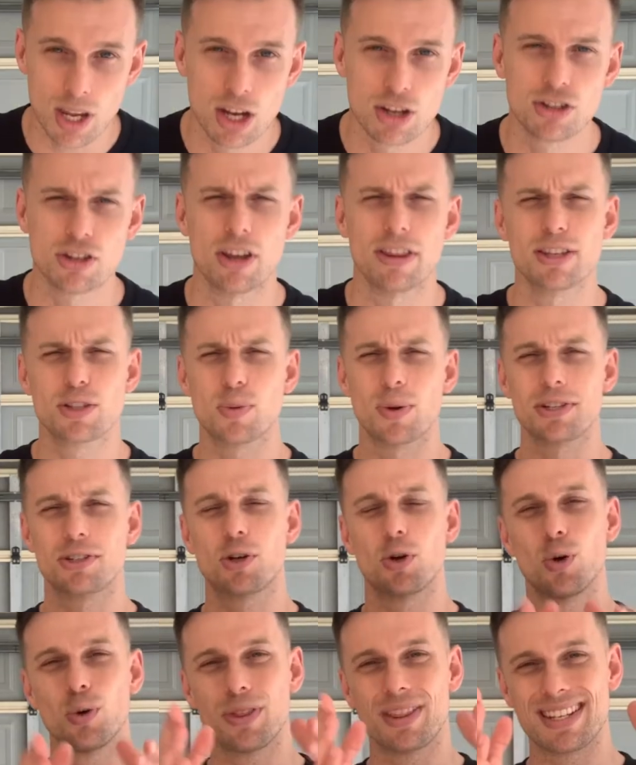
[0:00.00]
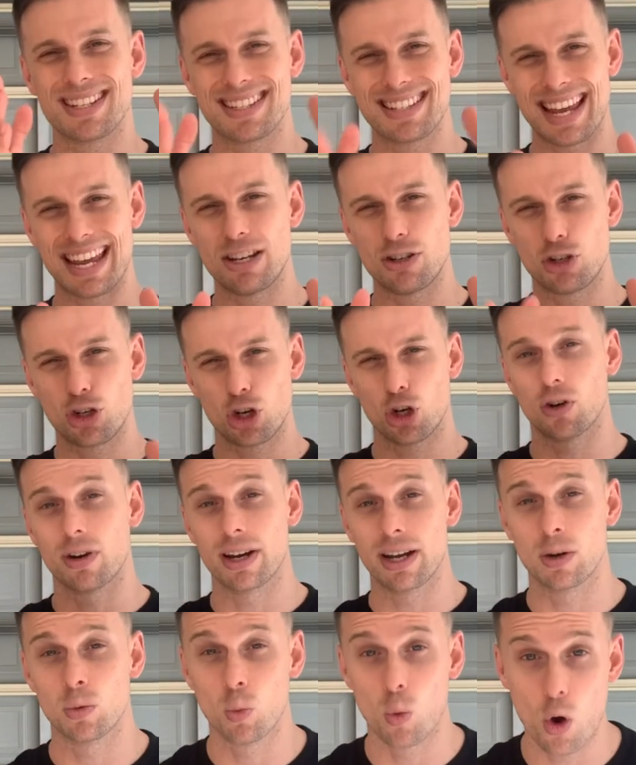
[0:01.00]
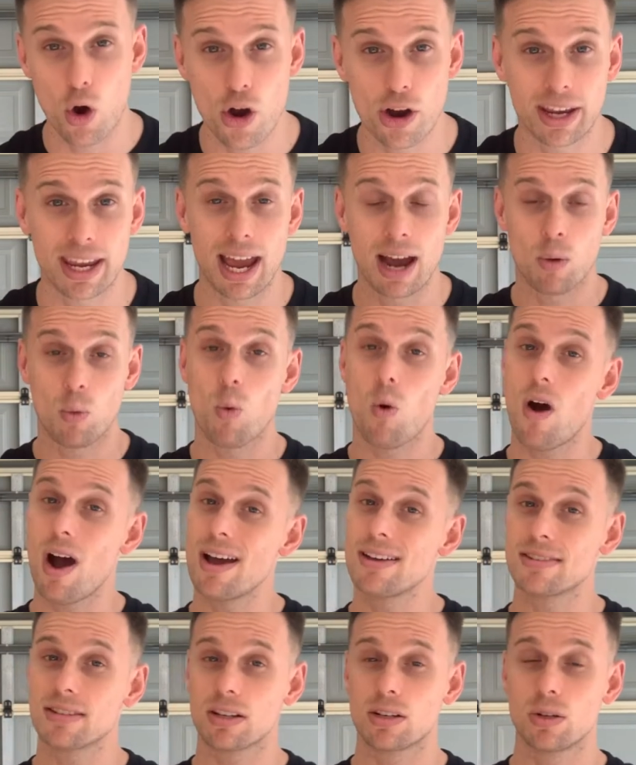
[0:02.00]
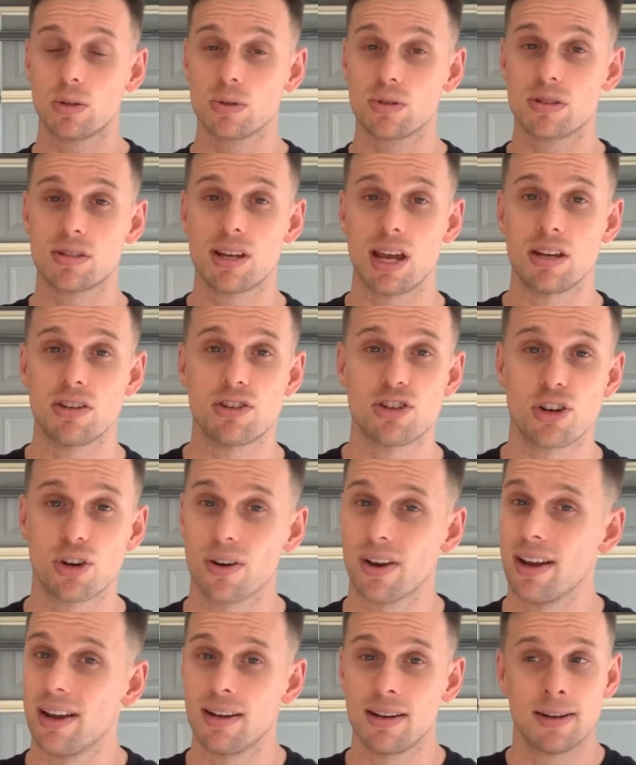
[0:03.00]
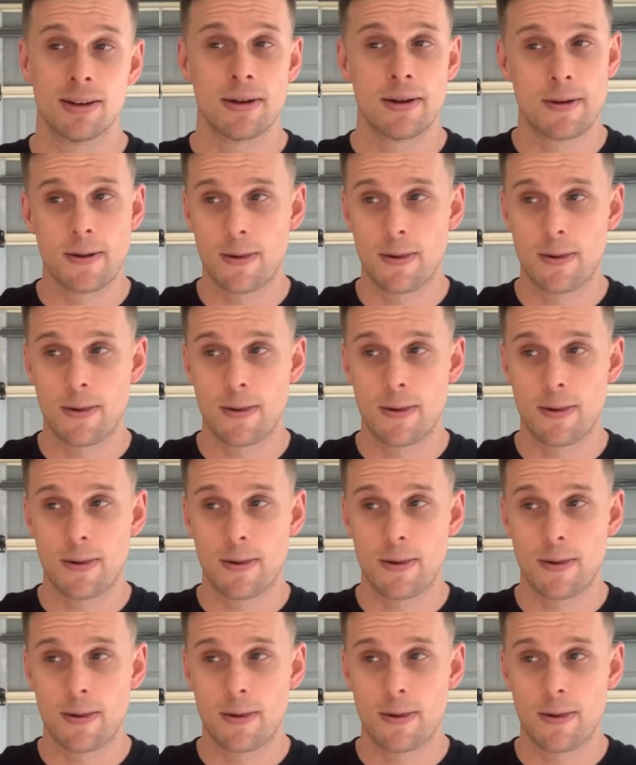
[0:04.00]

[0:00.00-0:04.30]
So this one's called the Centurion Workout. Why is it called Centurion?